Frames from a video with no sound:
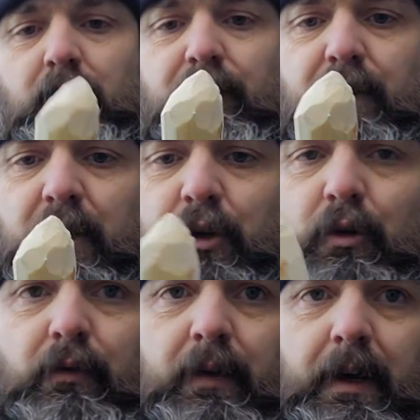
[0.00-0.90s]
first
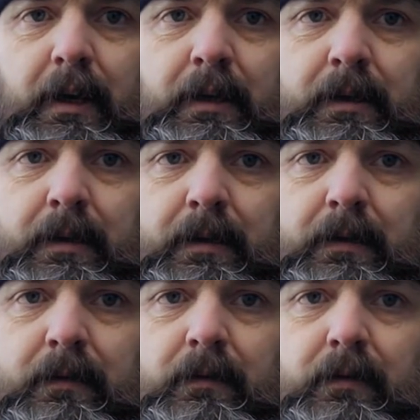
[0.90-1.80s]
cut there,
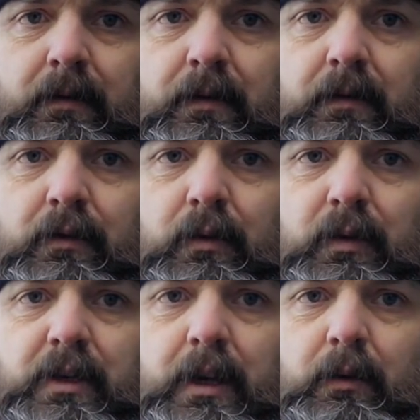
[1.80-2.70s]
as I
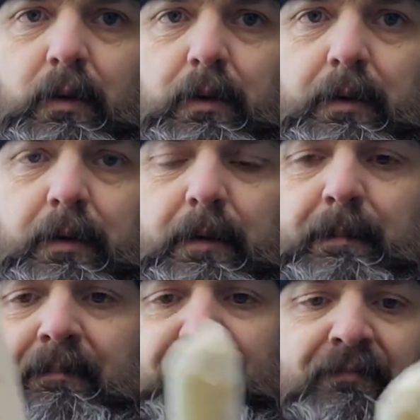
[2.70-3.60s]
always do,
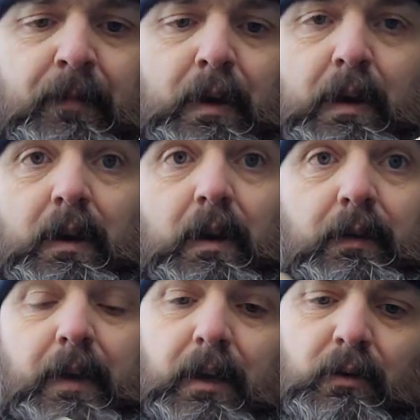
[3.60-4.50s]

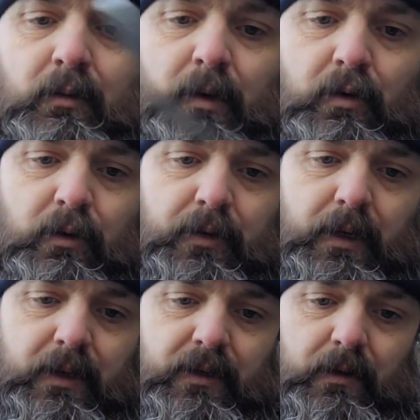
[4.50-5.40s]
and then we cut
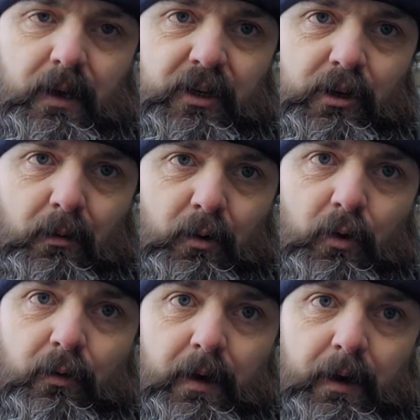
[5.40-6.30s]
into that stop
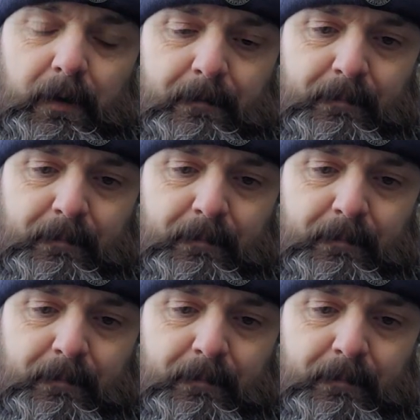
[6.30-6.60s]
cut there